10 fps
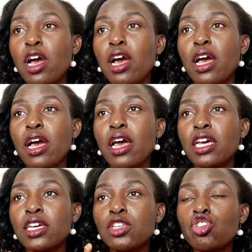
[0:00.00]

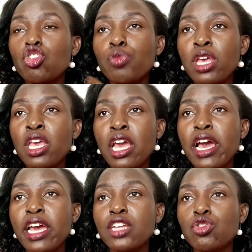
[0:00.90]

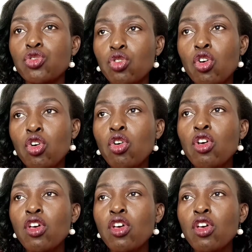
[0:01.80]
AI to know